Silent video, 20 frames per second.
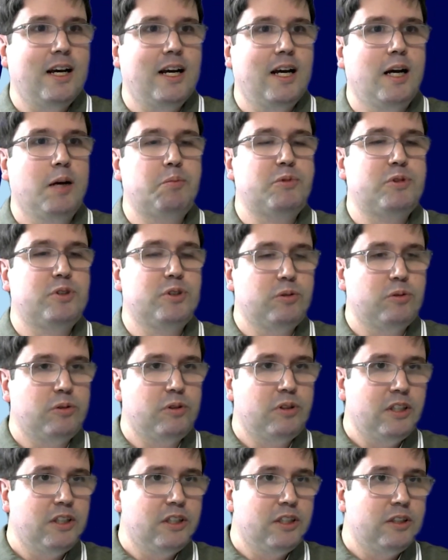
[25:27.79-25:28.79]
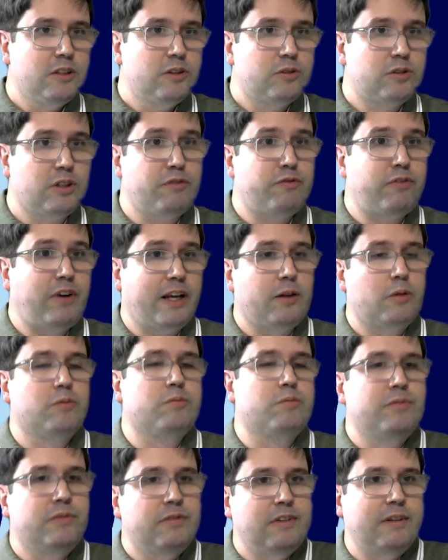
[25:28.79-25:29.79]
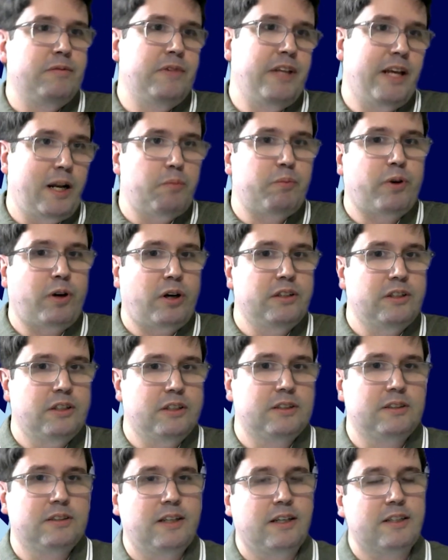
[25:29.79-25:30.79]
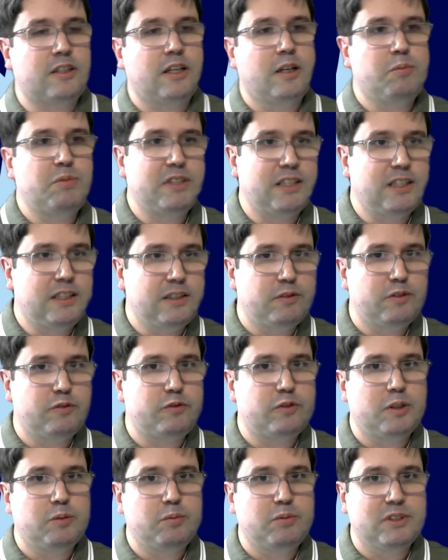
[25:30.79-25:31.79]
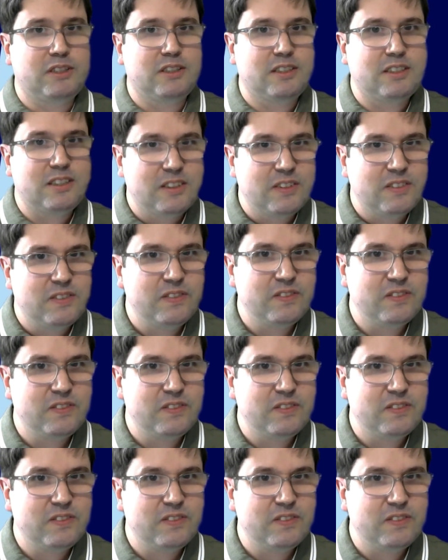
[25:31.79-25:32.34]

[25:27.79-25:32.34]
up to the final data product that's going to be delivered for the business.